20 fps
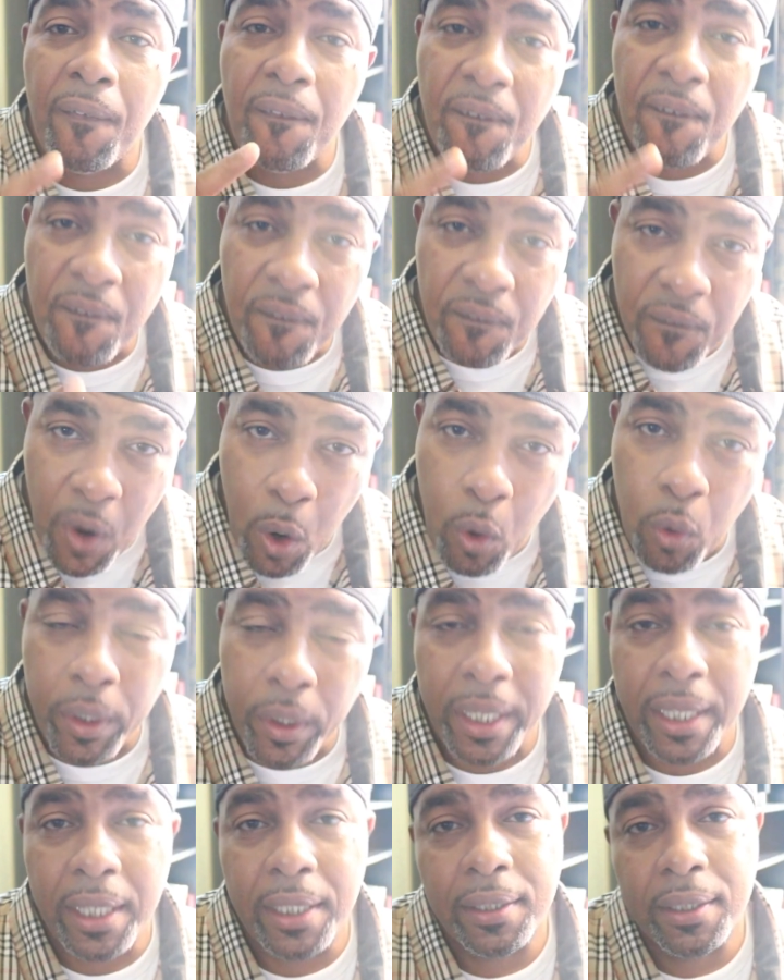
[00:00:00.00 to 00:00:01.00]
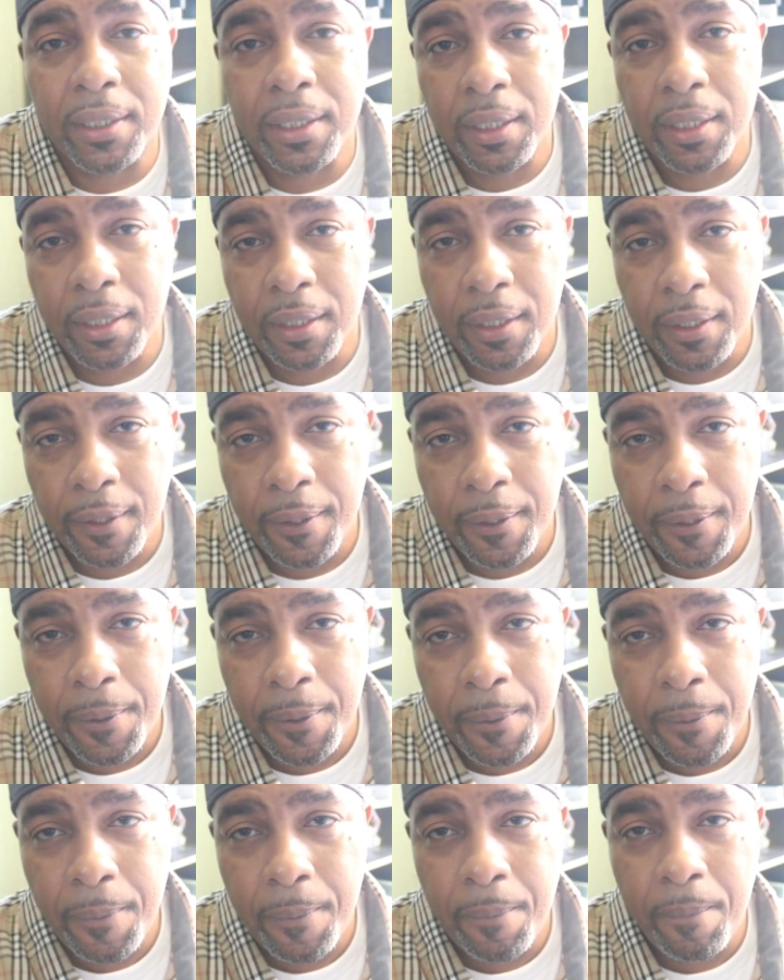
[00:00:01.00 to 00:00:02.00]
focus.
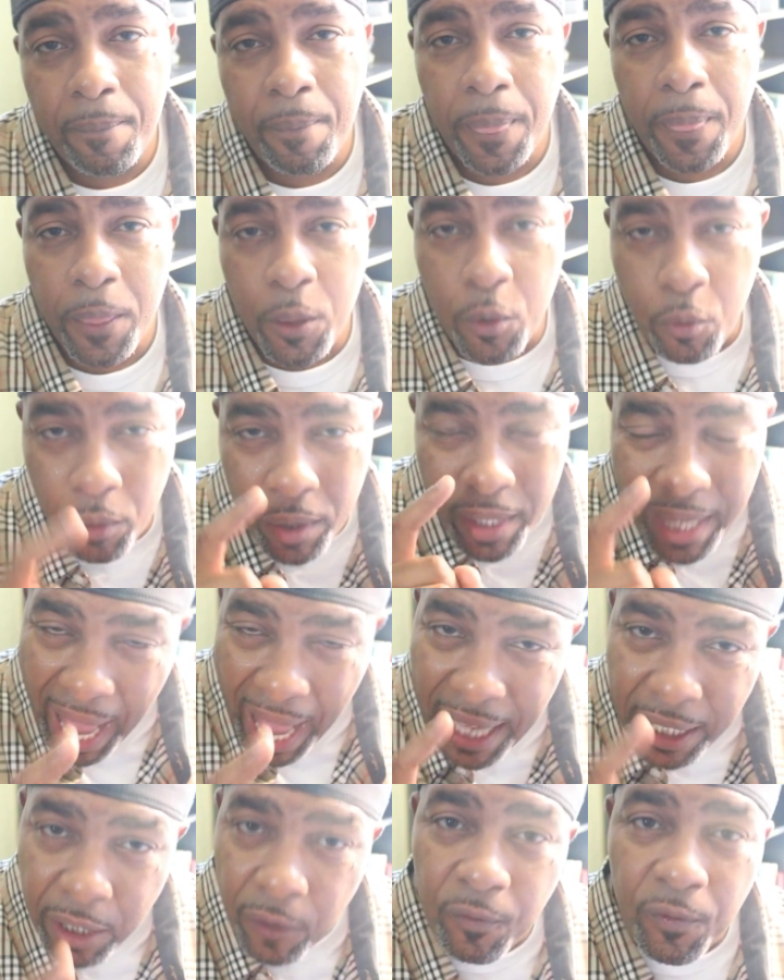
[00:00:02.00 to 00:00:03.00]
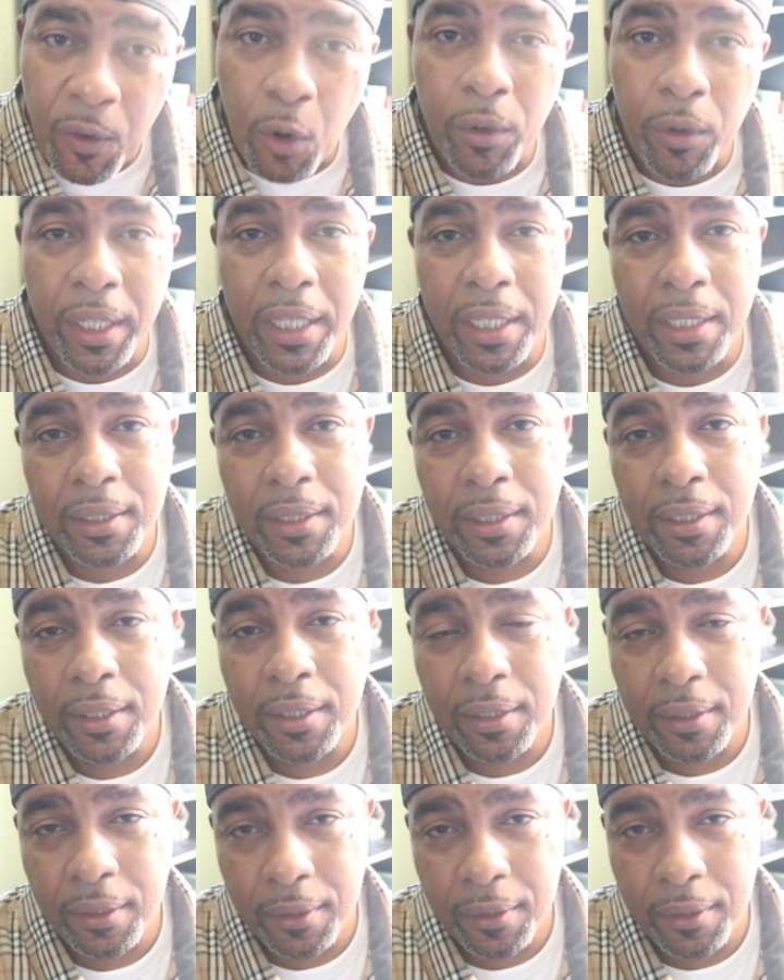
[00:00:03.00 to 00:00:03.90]
You got to focus.